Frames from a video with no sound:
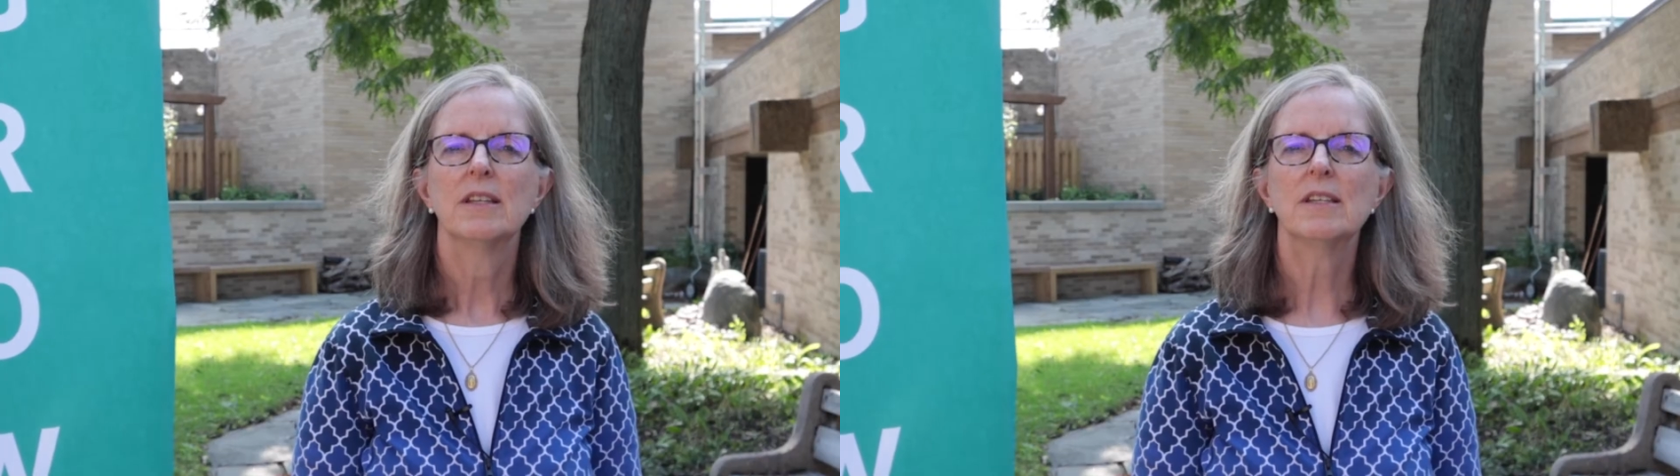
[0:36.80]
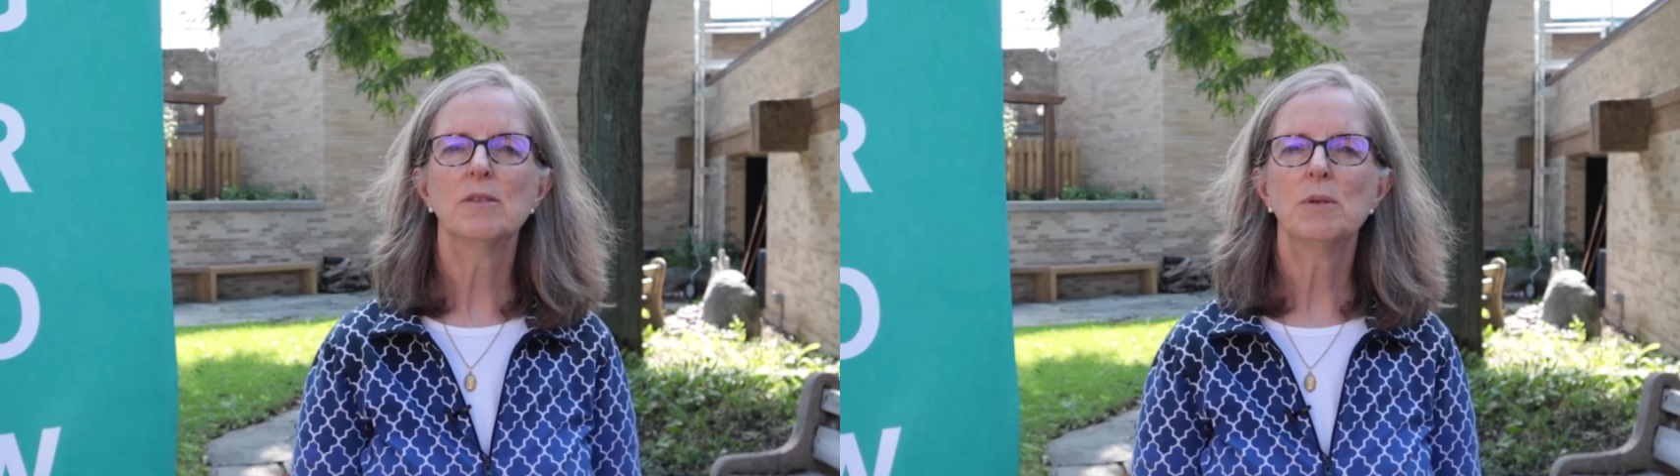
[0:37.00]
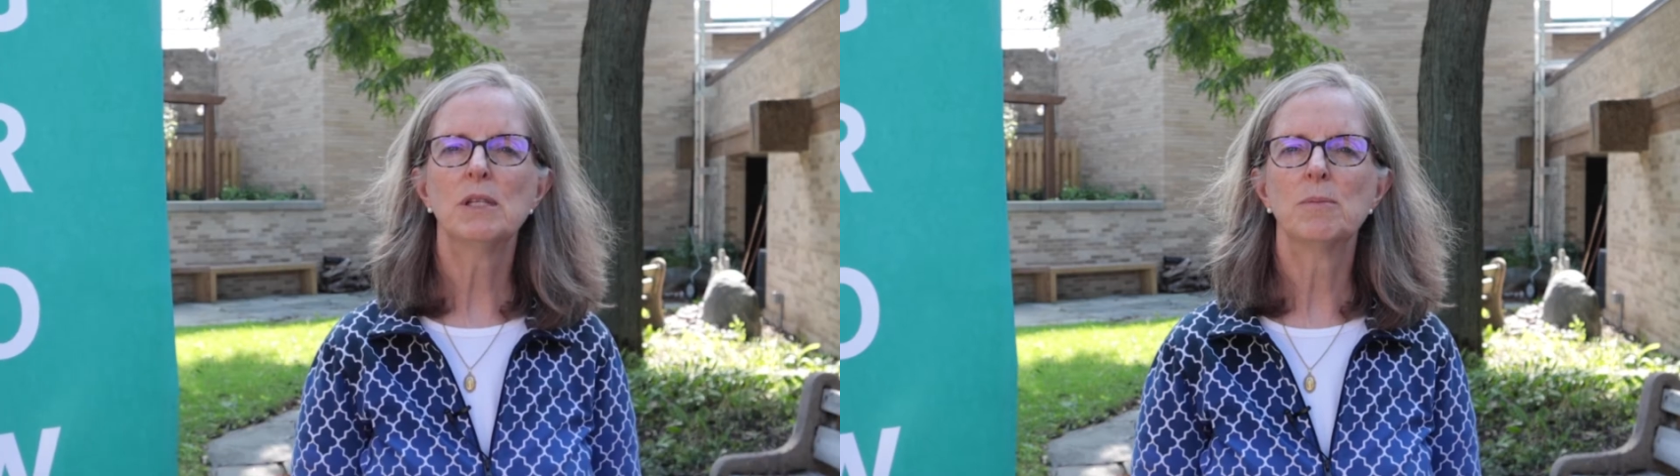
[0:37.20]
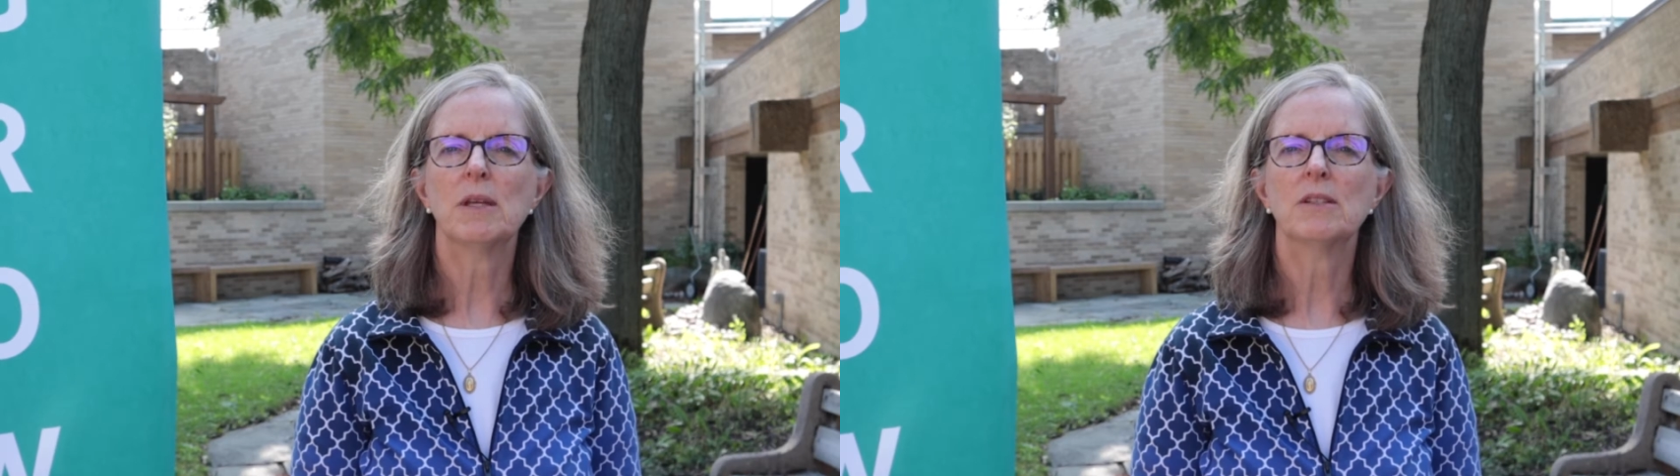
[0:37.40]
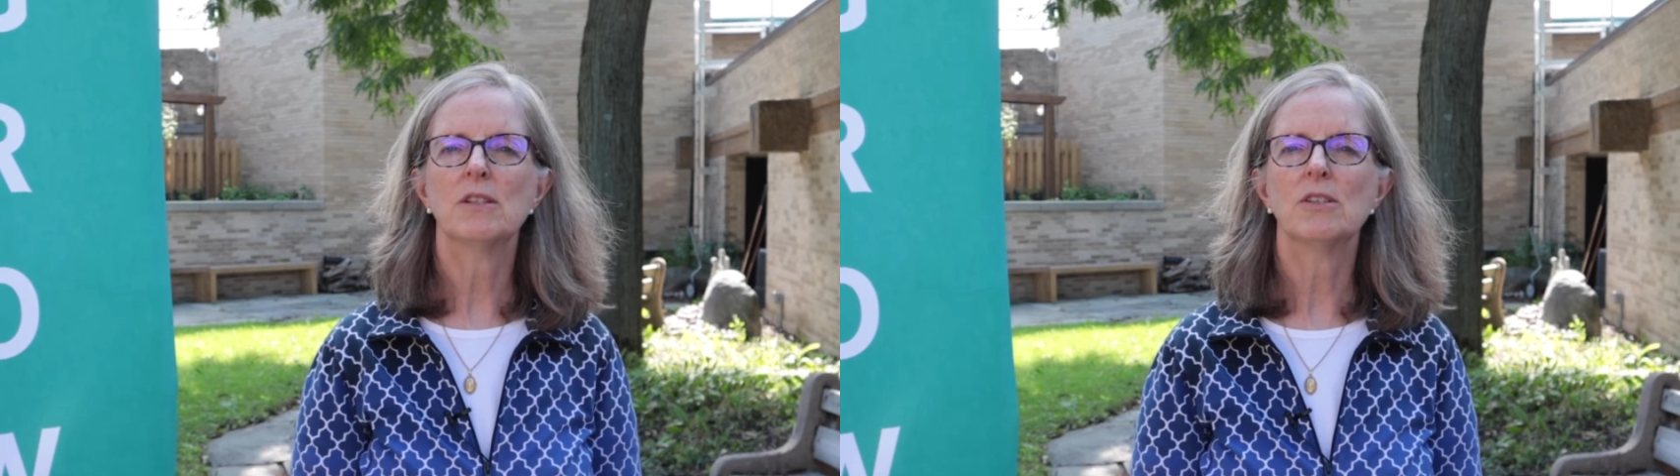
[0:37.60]
This week's
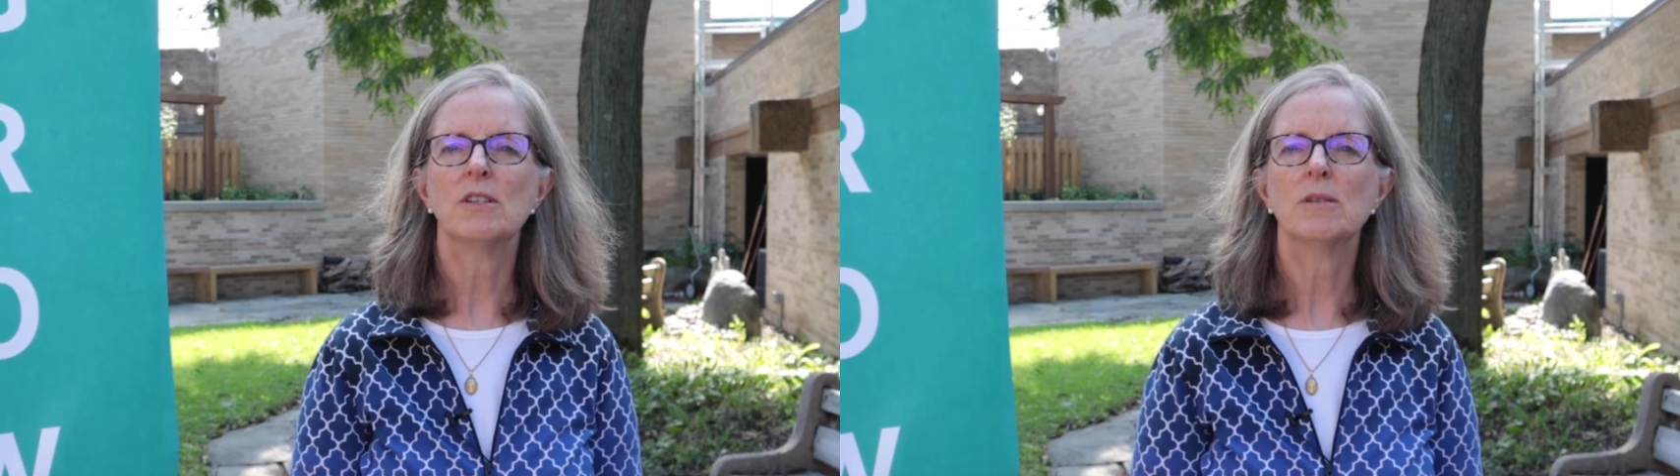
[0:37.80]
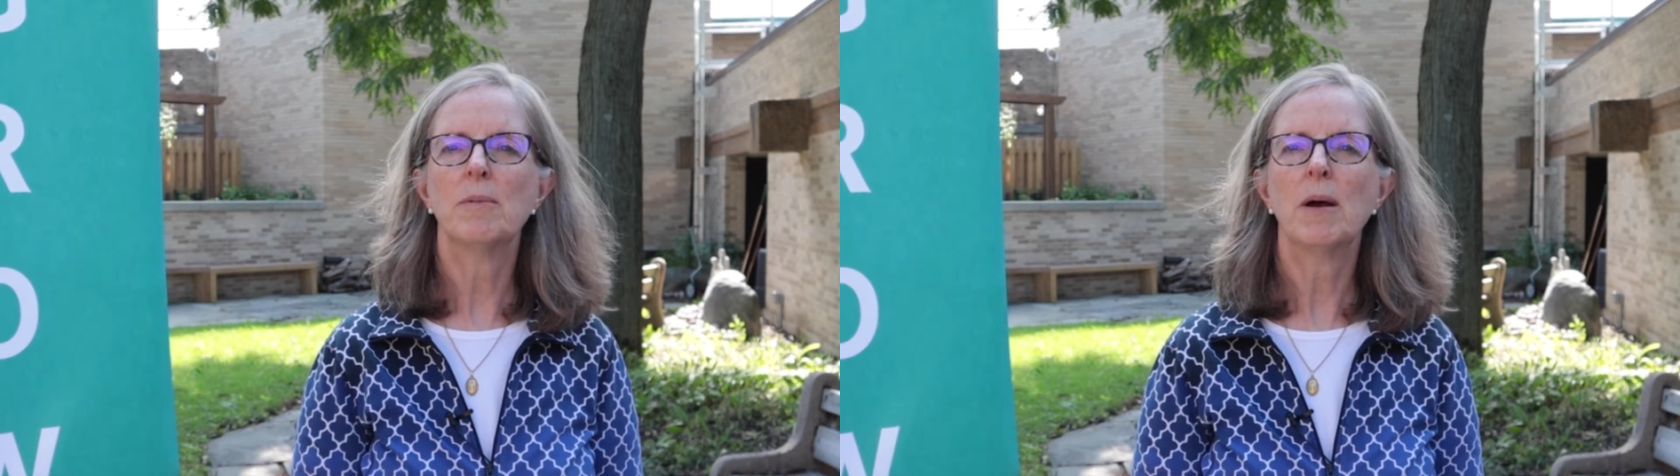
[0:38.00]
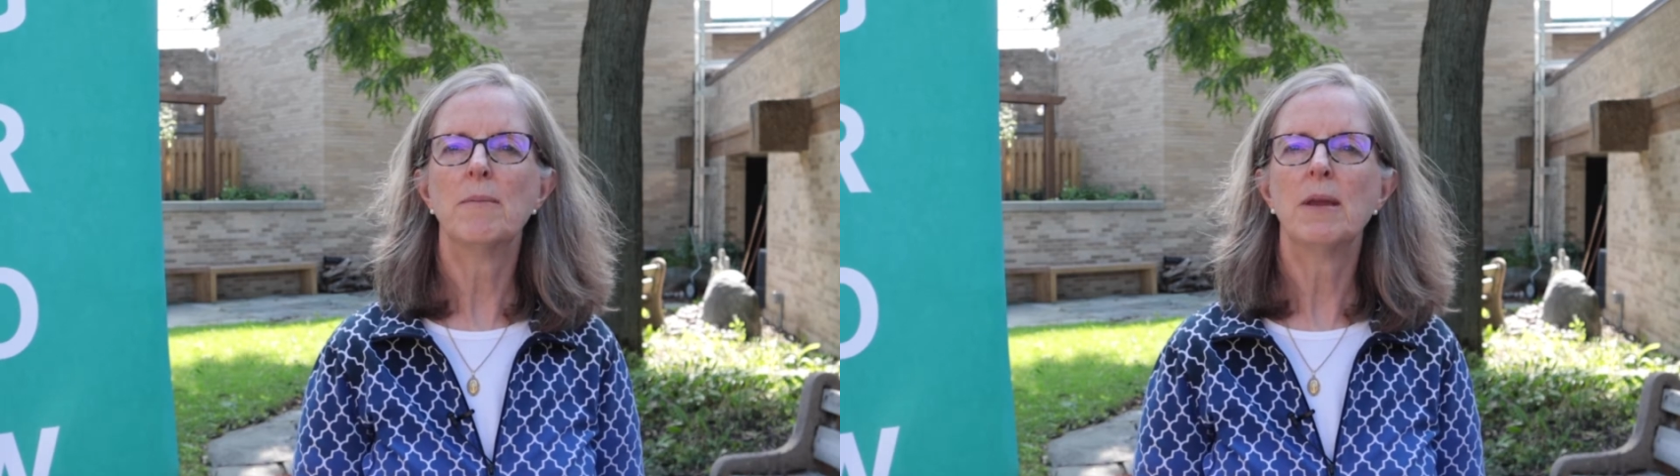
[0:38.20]
message is about